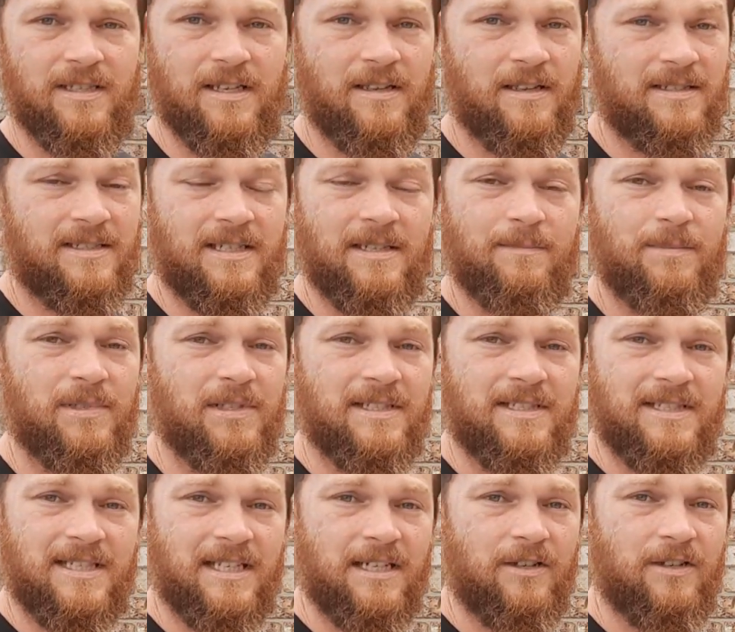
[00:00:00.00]
as simple
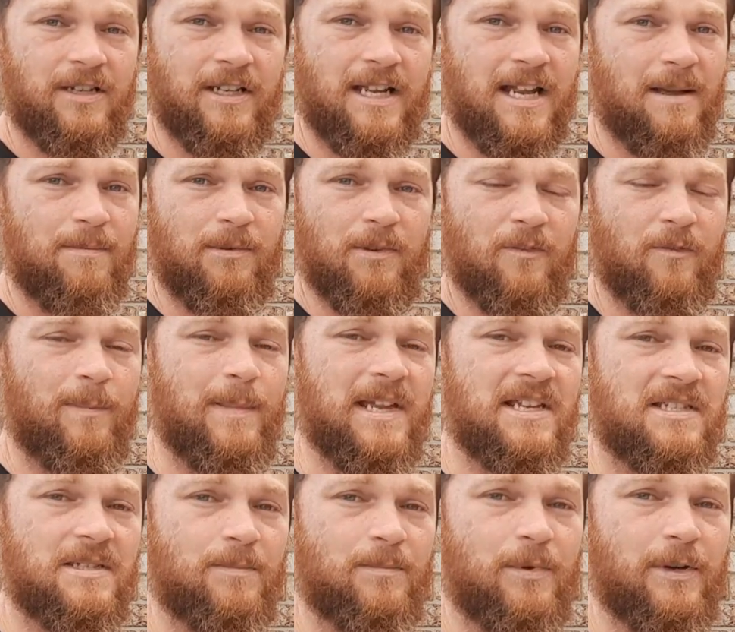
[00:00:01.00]
as sitting on a couple of
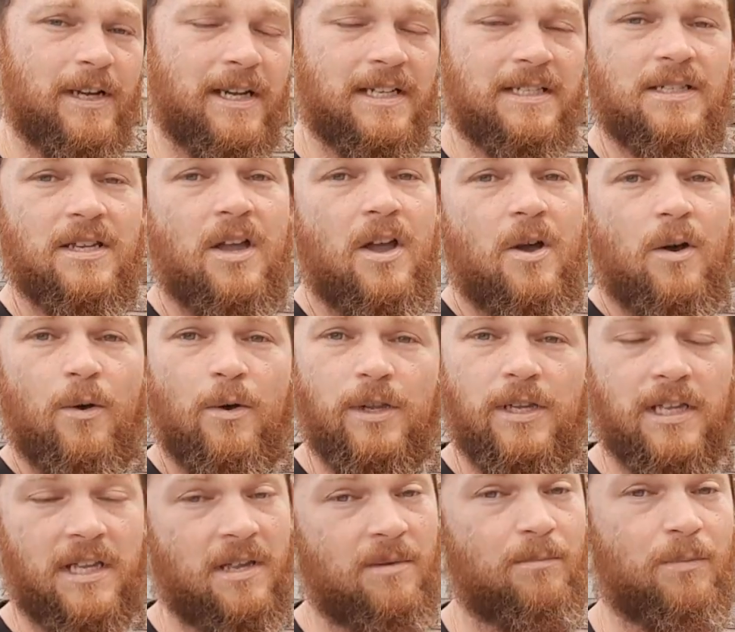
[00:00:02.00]
Besser bricks, or
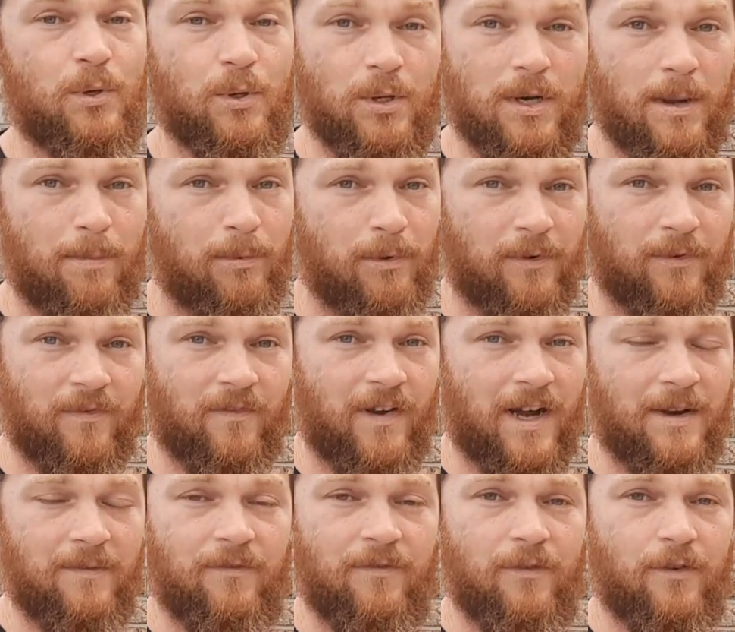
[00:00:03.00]
you can build up a
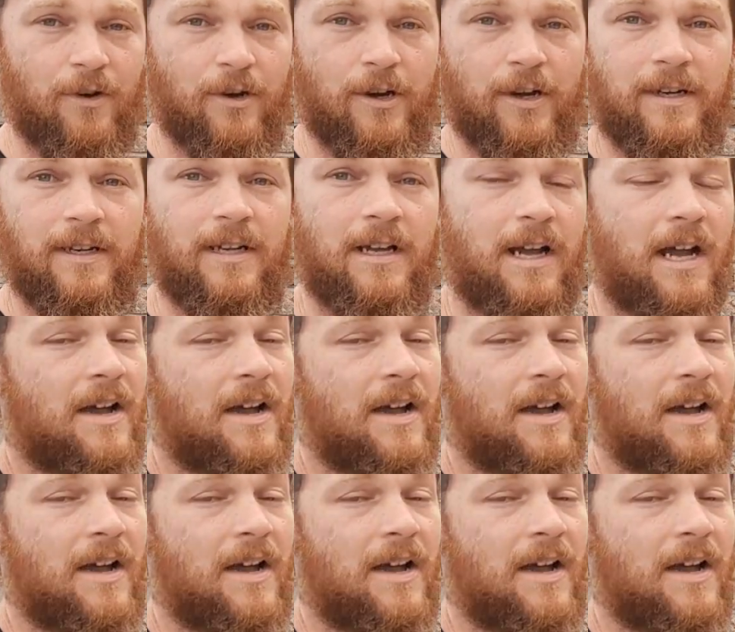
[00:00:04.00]
frame for it.